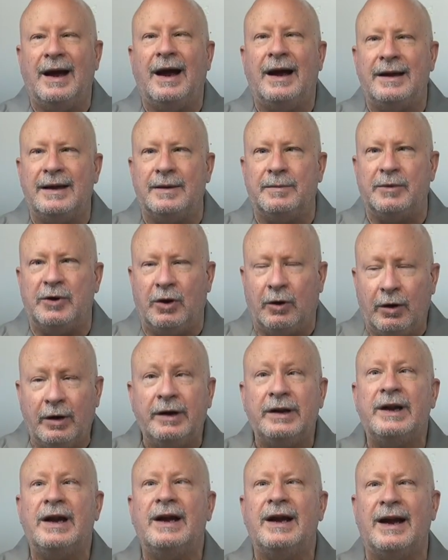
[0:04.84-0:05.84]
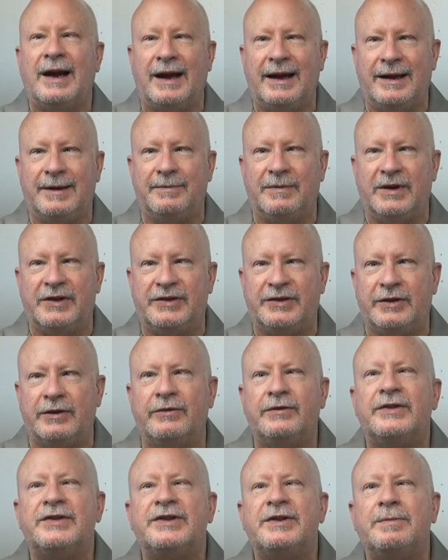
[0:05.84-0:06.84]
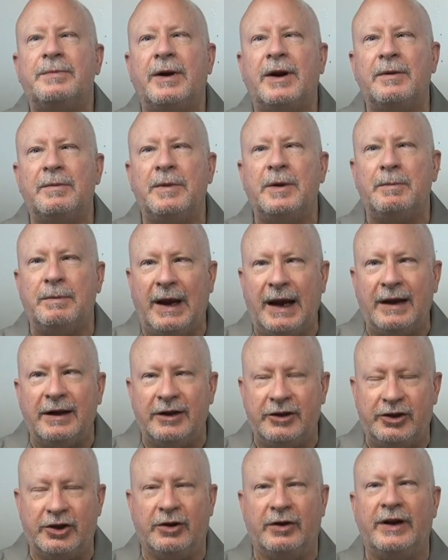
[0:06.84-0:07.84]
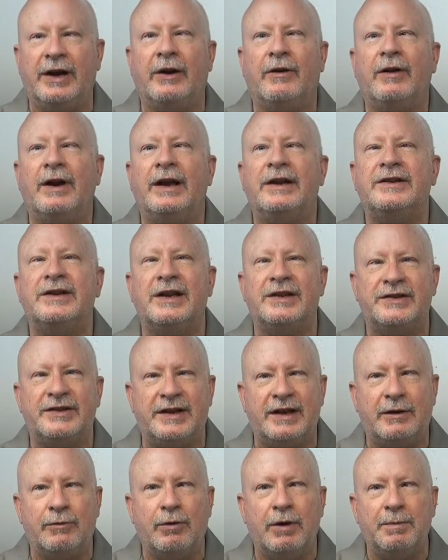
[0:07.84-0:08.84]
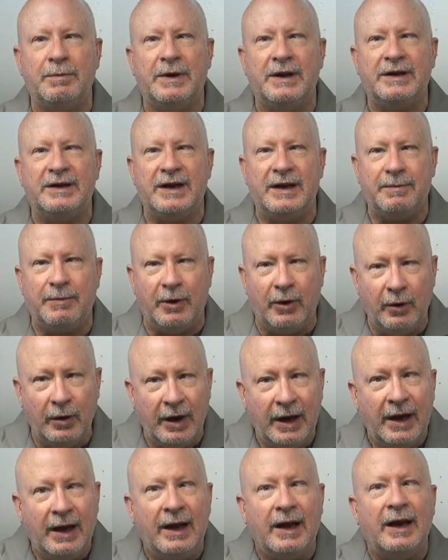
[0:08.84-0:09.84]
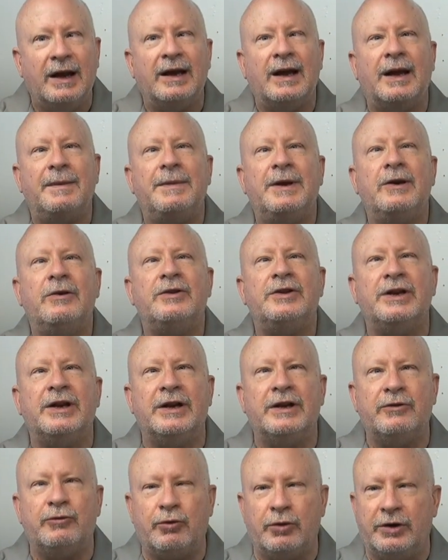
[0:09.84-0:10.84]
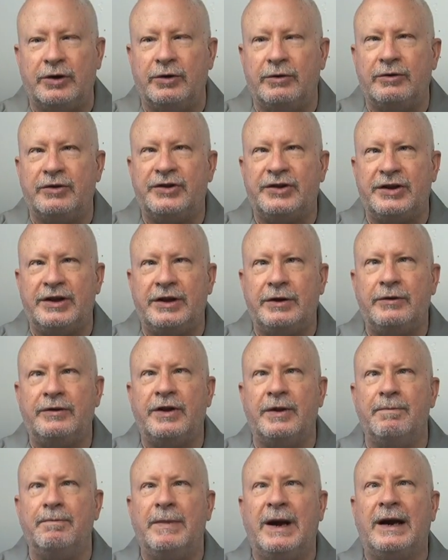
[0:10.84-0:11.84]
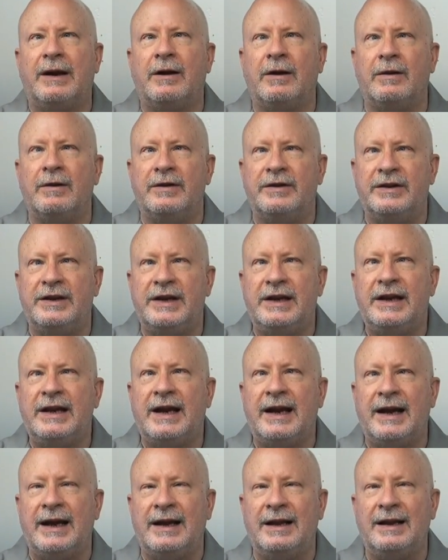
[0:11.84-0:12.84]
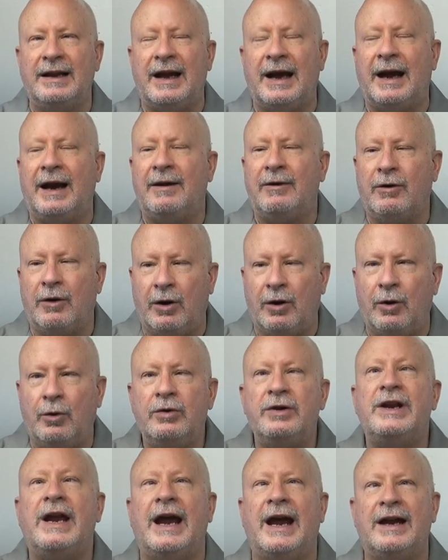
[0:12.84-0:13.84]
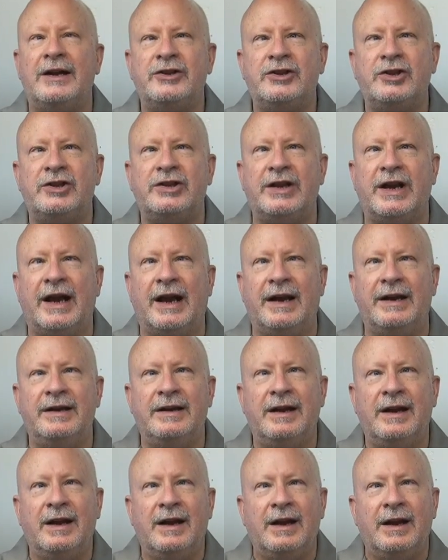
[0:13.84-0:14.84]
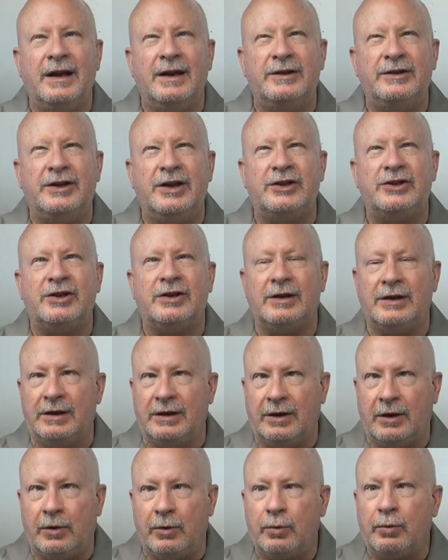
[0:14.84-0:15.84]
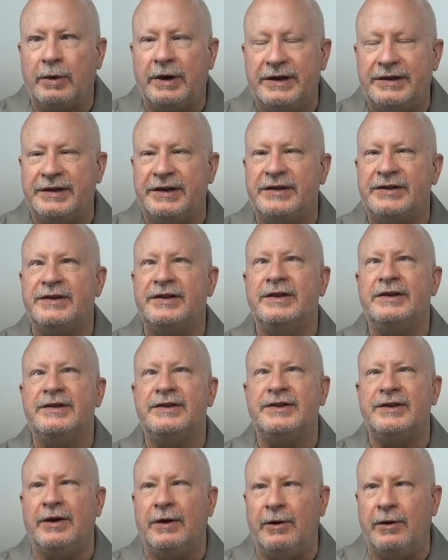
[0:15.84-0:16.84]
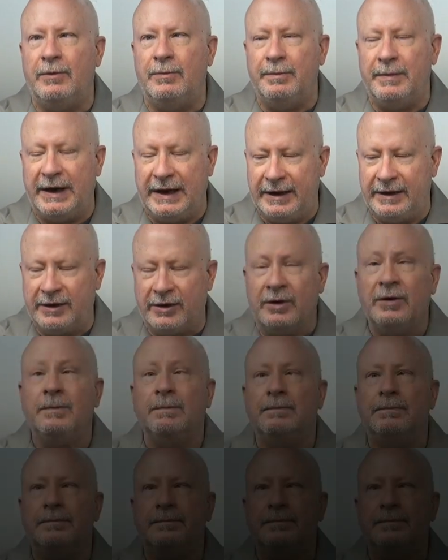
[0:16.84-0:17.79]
I am York. I am the Service Department Manager here at Test Equipment Depot, and I'm here to introduce to you the Megger D L R O ten Digital Low Resistance Ohm Meter.